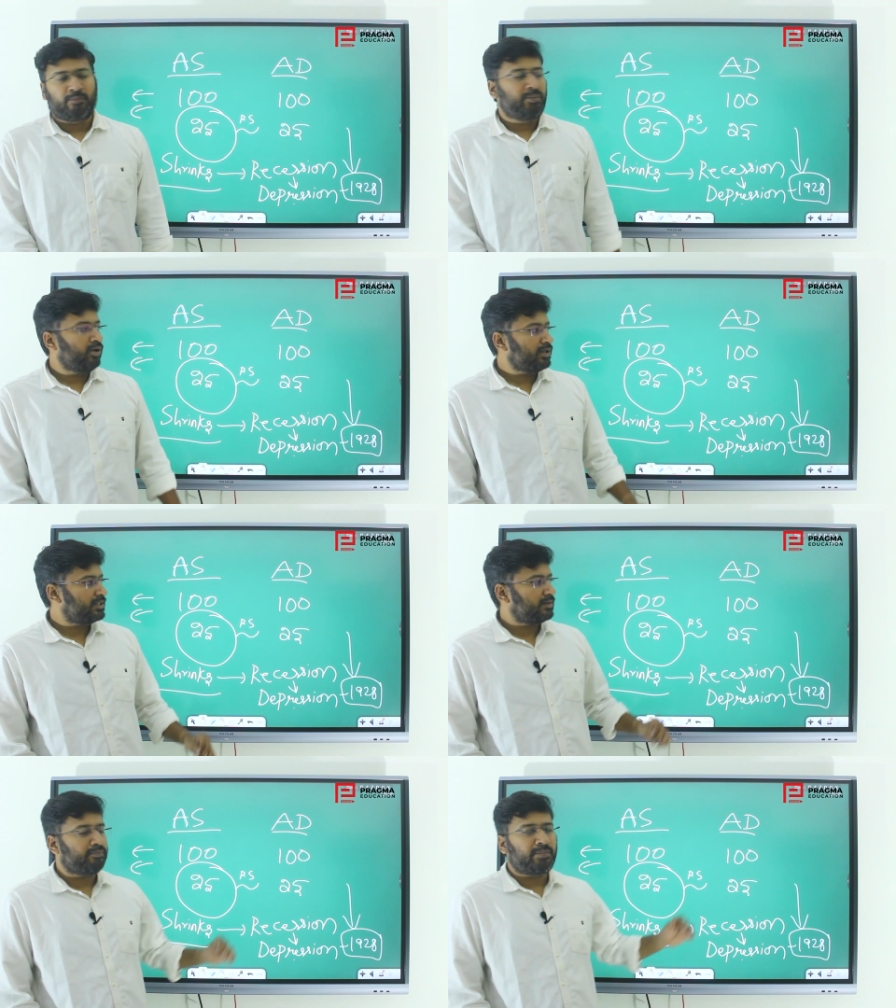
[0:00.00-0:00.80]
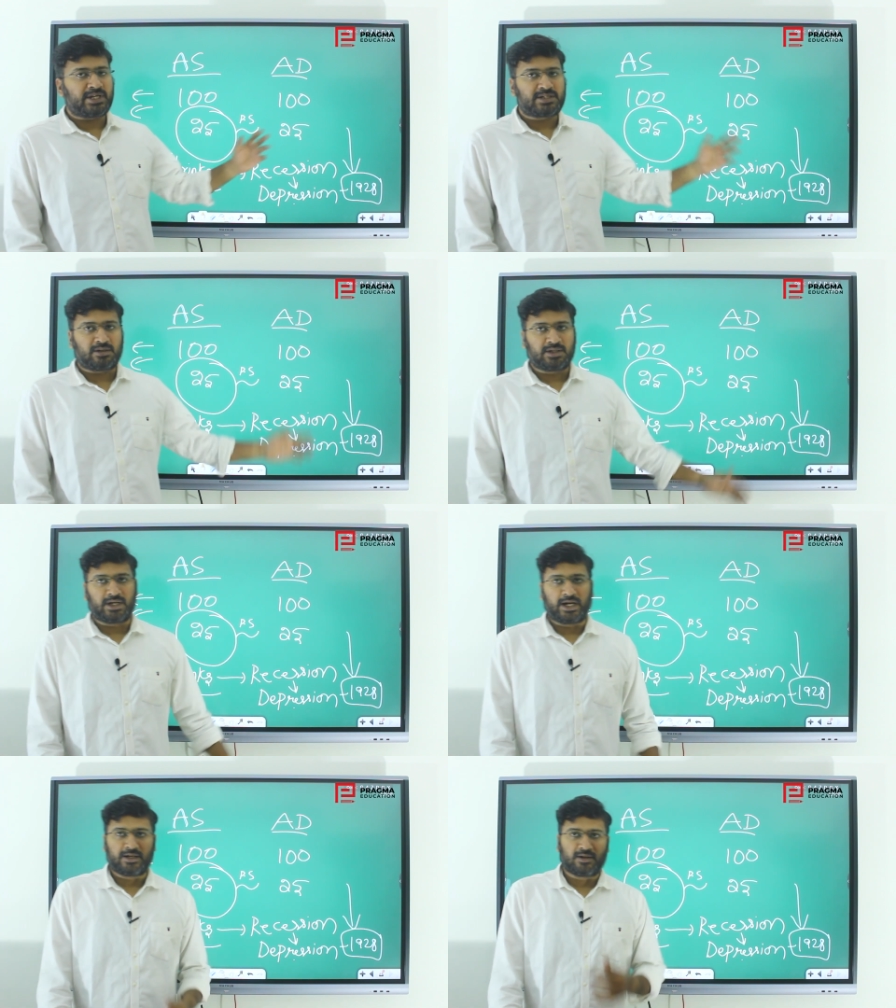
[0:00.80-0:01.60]
because based on that
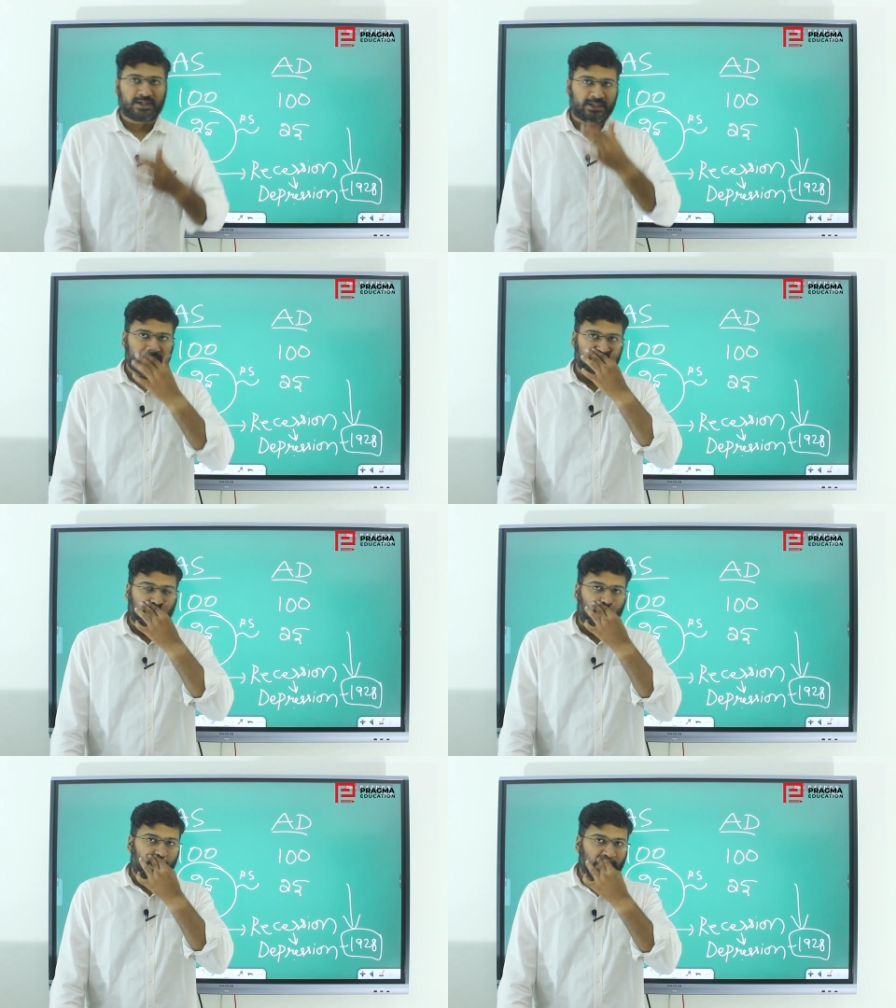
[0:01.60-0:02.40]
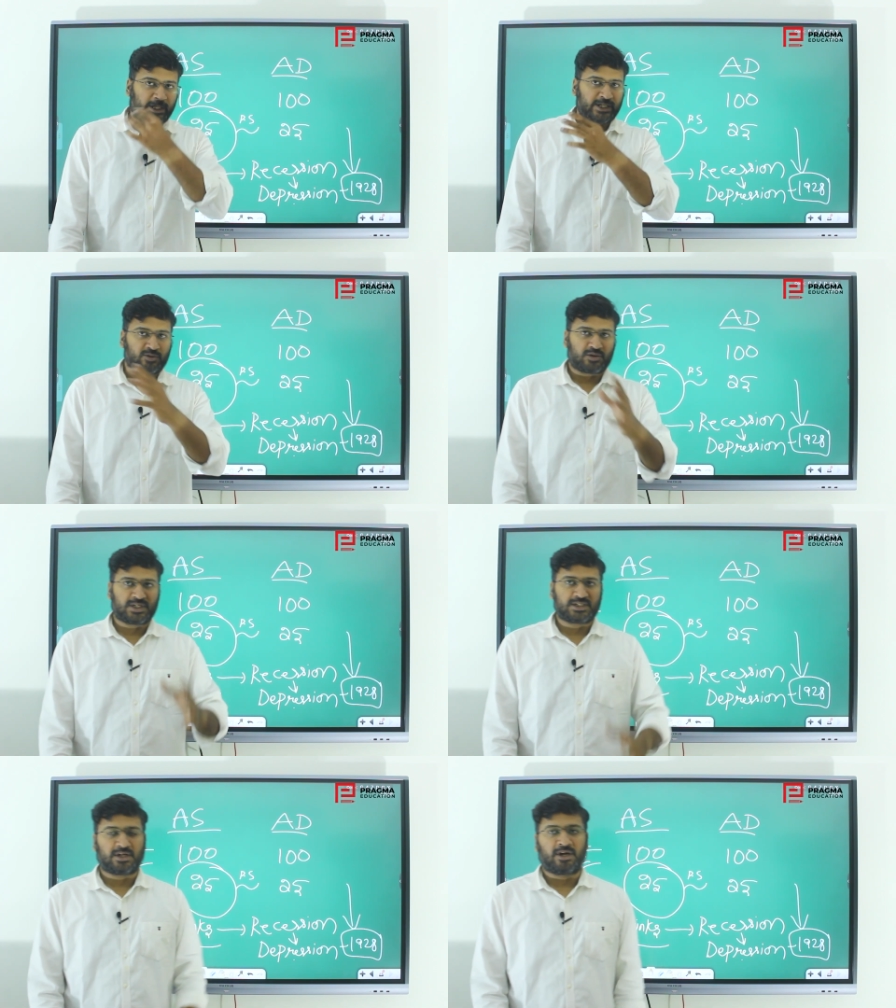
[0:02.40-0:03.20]
ideologies, all the
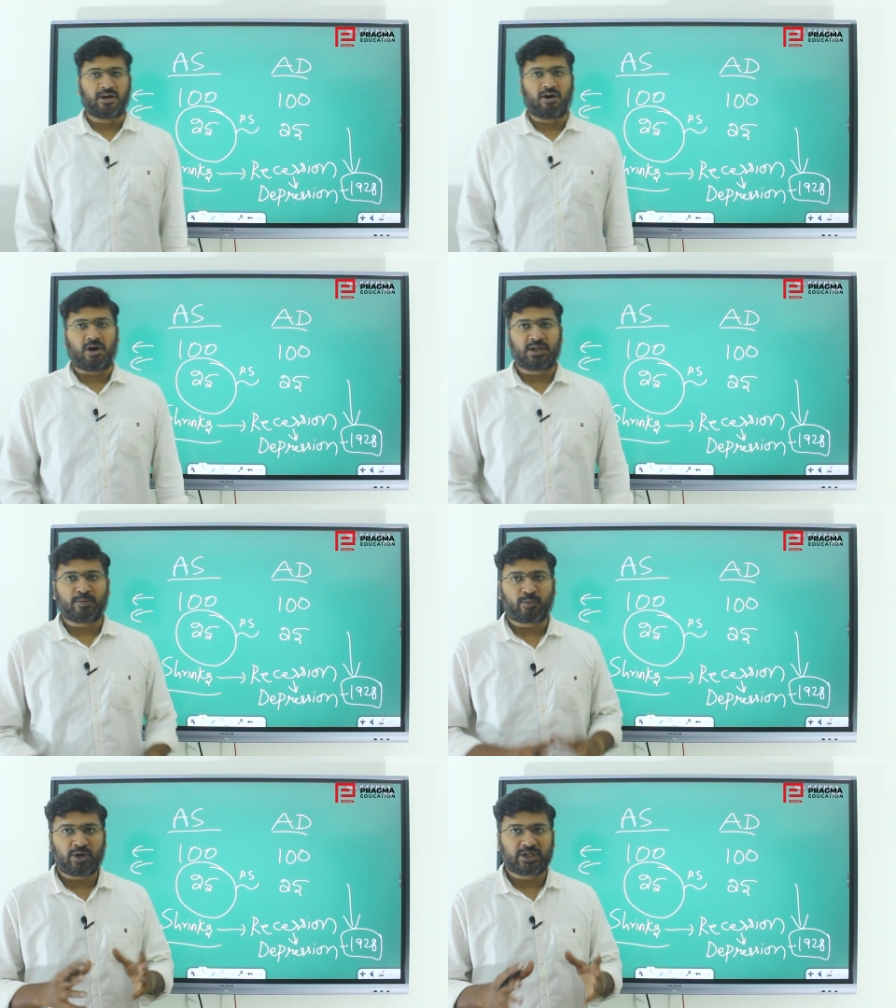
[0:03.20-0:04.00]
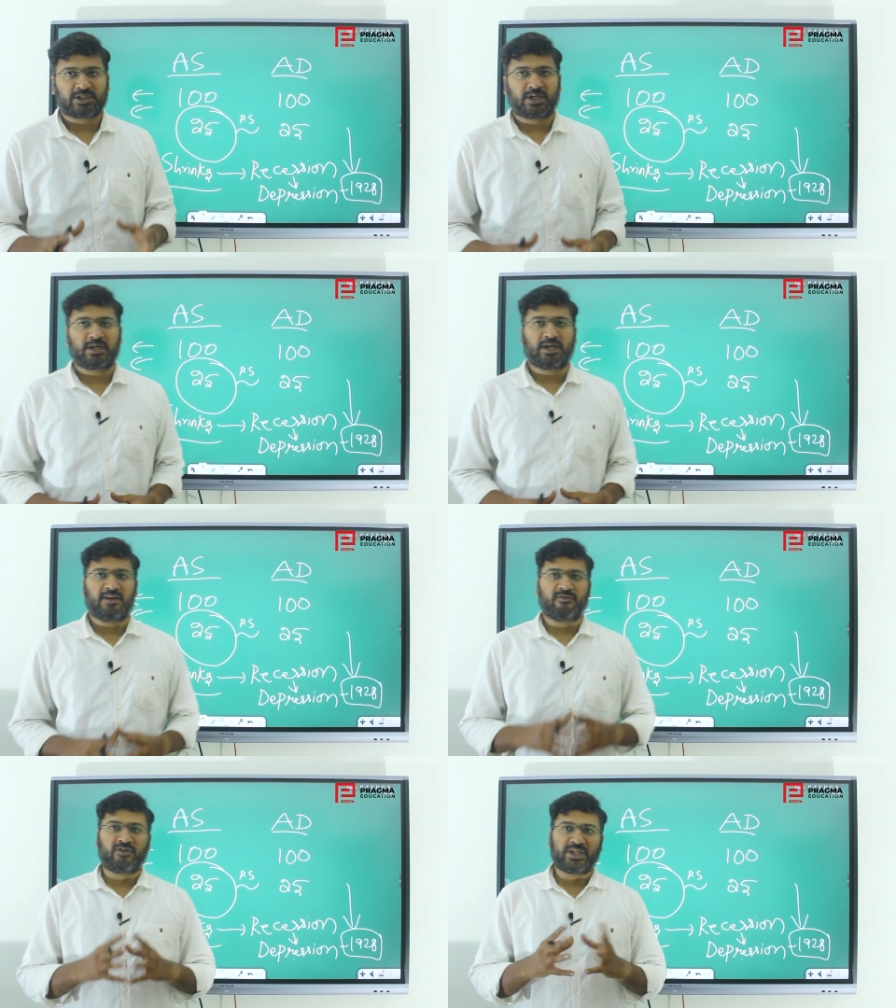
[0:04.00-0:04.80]
resources and all the production,
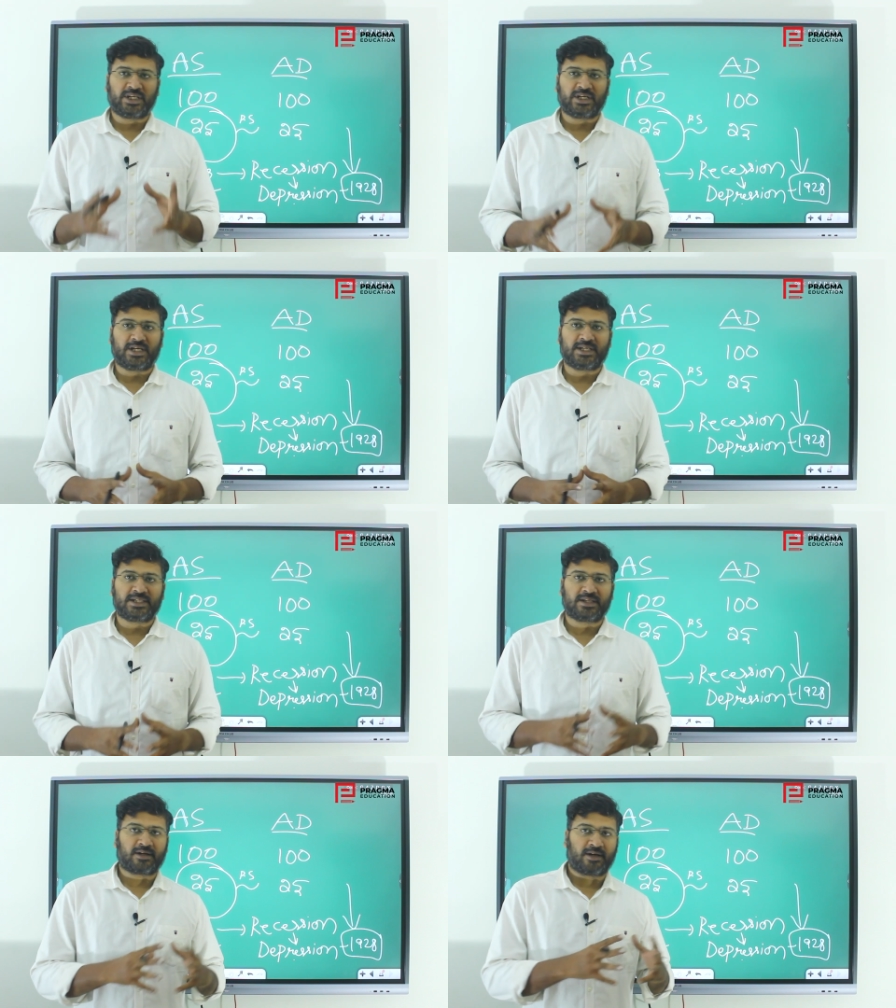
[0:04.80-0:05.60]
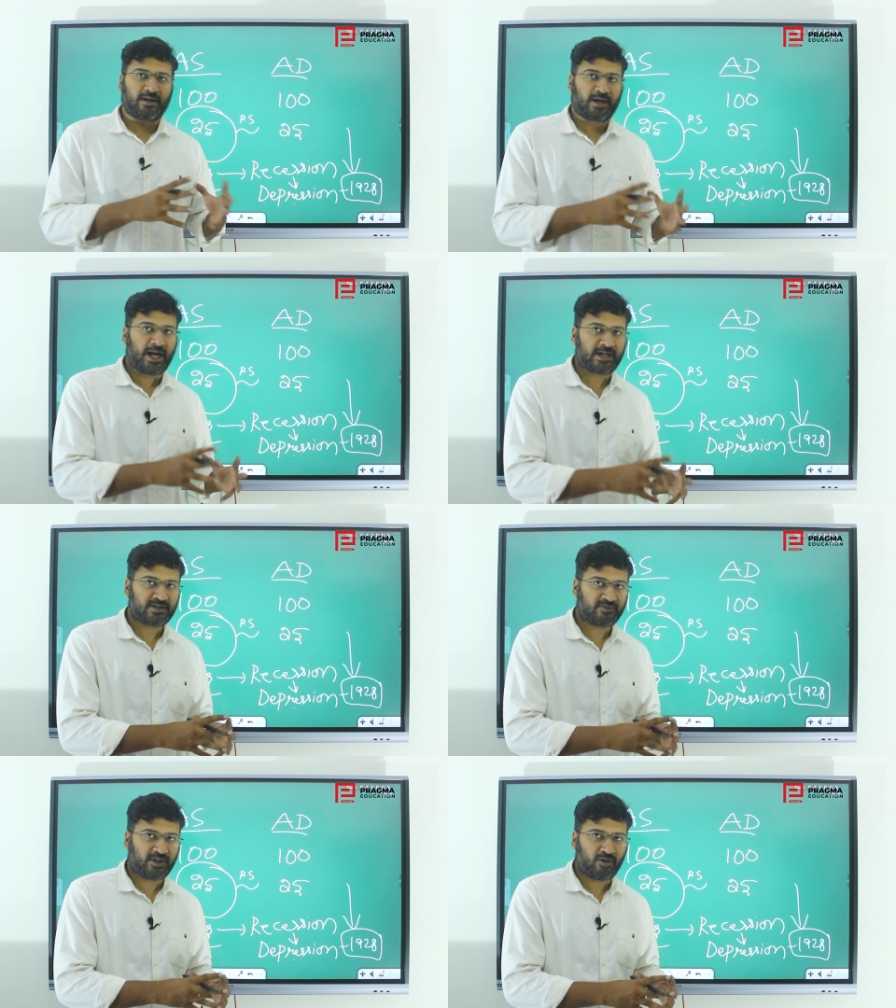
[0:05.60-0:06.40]
everything is in the hands
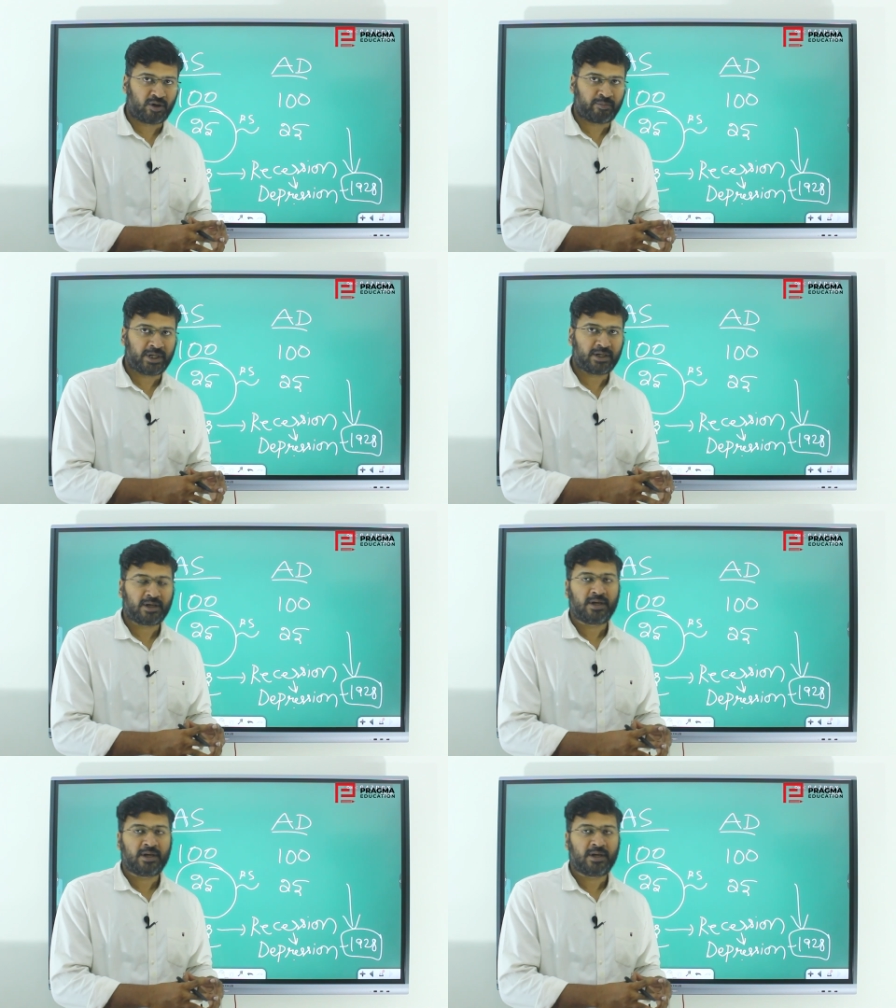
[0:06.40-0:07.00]
of the government.